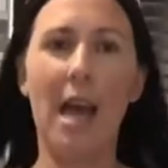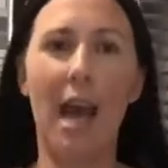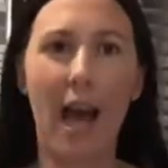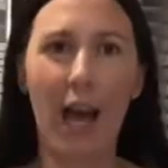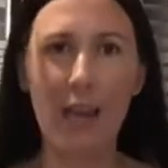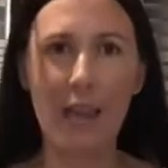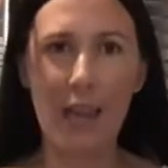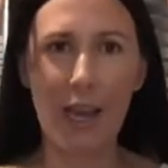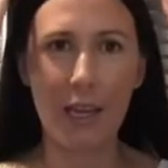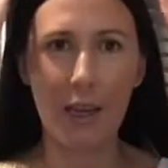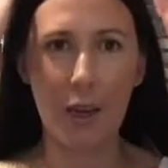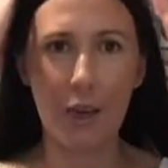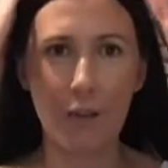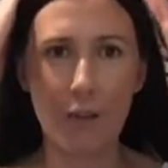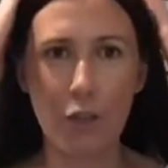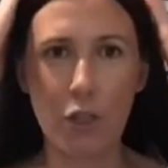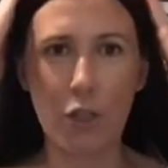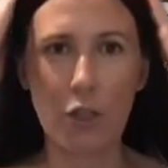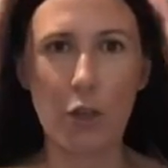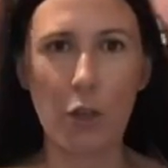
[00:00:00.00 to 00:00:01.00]
And then I've
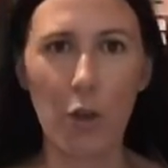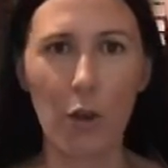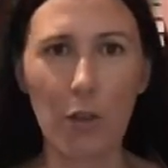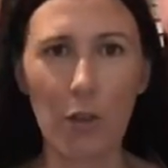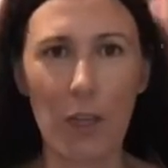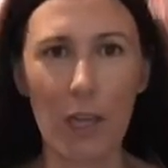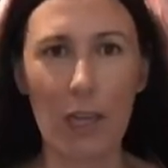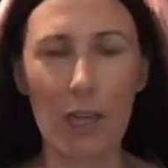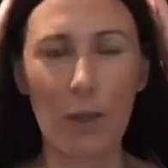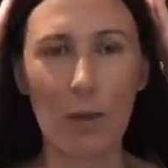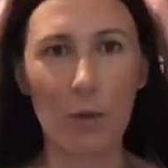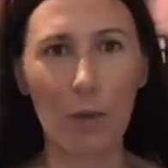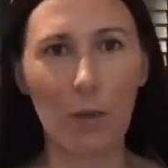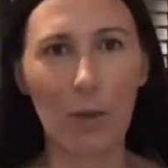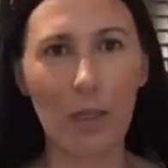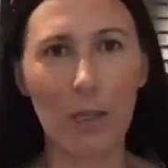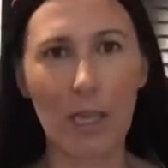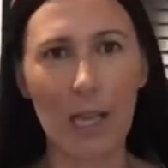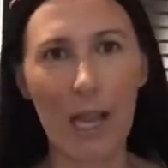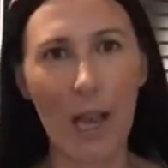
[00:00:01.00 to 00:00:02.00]
just got the little
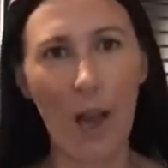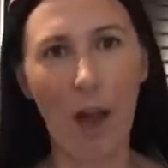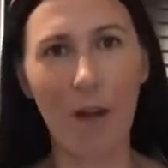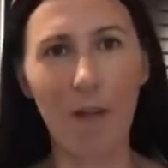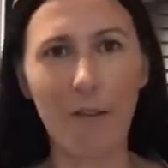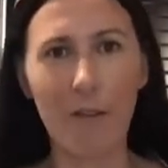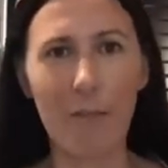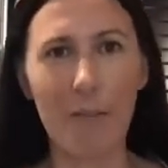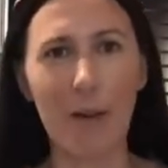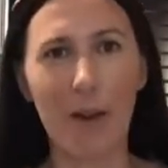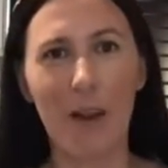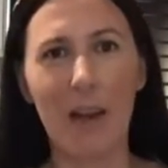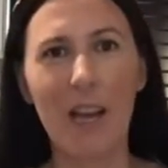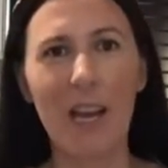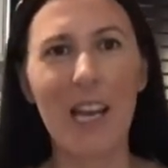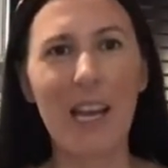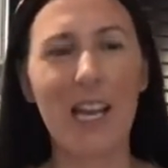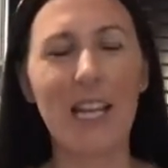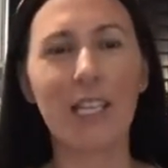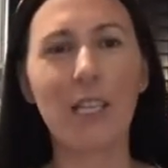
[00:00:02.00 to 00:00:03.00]
tiara, but
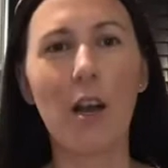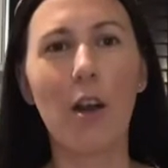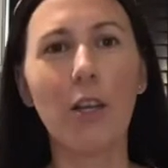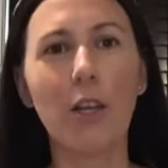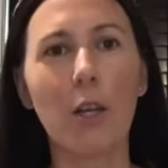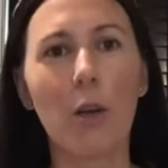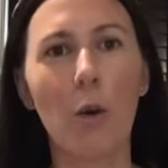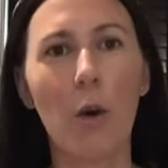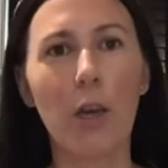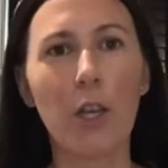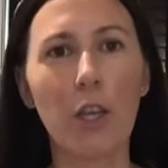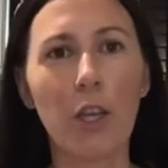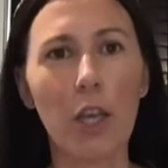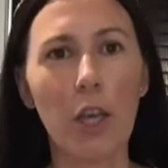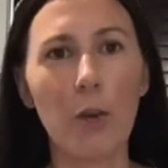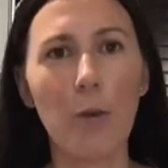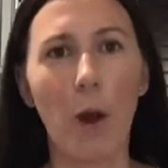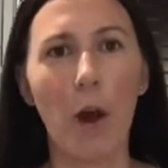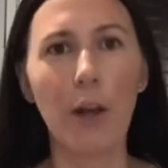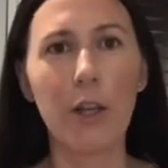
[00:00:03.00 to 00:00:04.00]
it's kind of quite
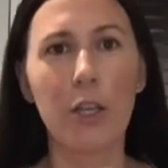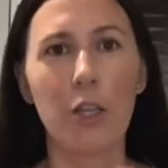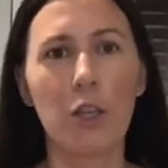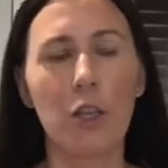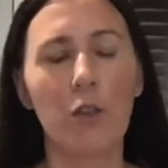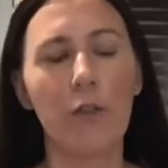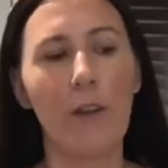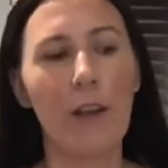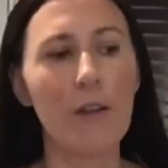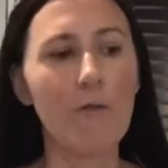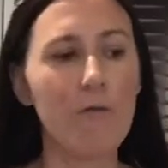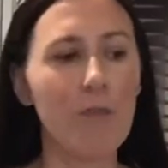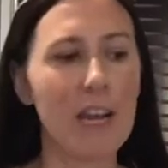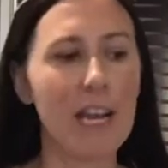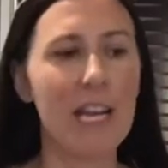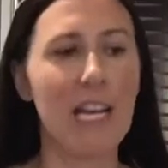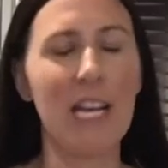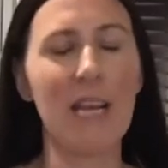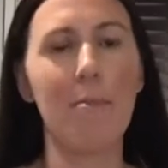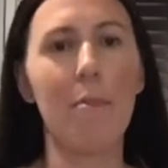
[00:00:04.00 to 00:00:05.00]
cute. I just think
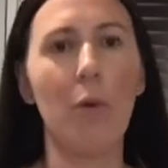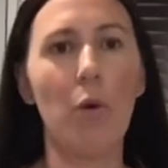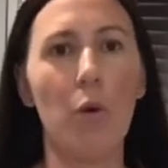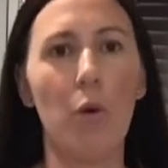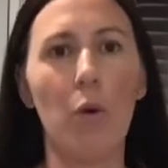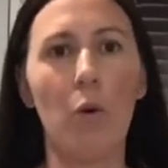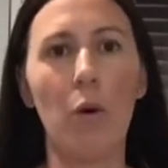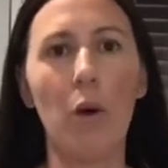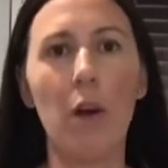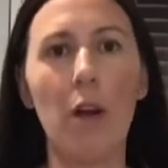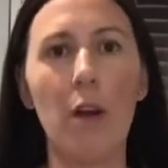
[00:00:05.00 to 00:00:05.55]
really more